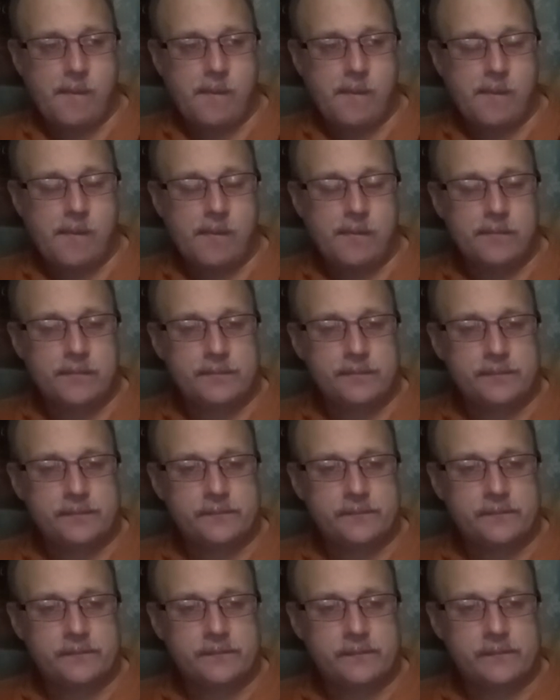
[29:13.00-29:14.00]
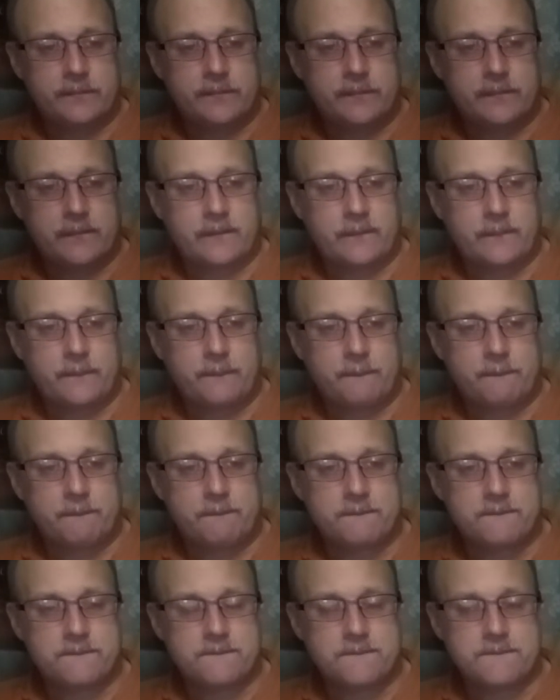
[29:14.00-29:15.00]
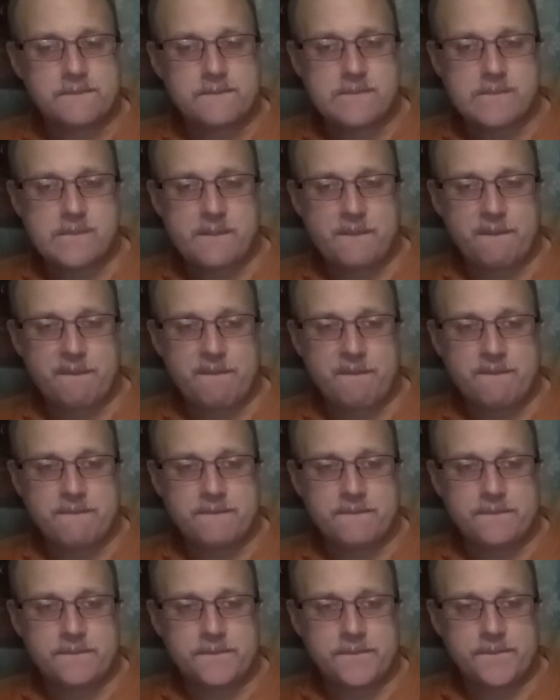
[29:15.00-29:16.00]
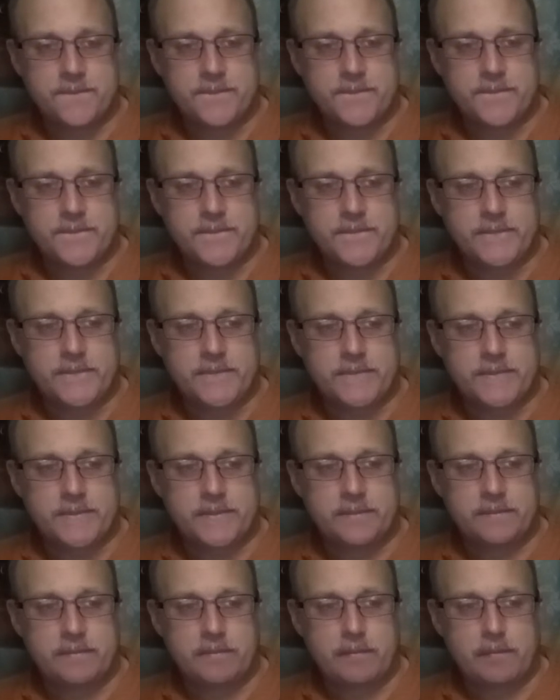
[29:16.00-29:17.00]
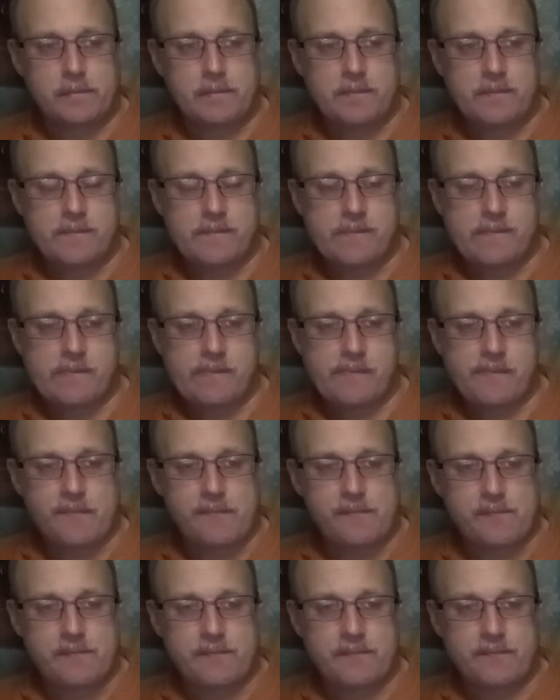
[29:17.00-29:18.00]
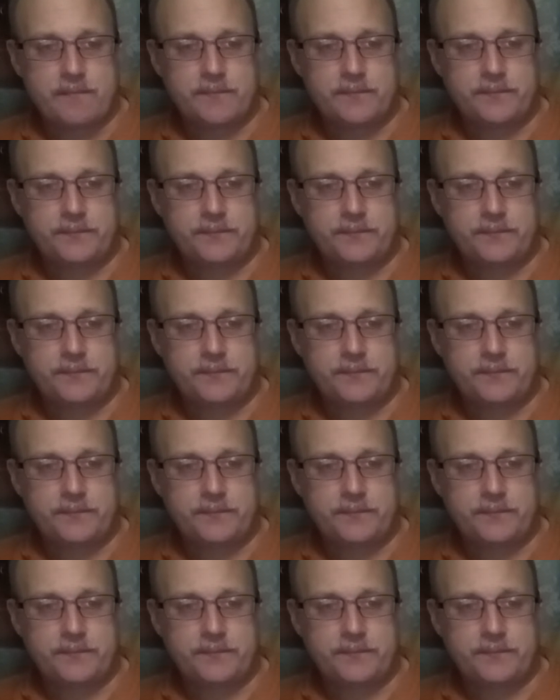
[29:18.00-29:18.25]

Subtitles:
(silent)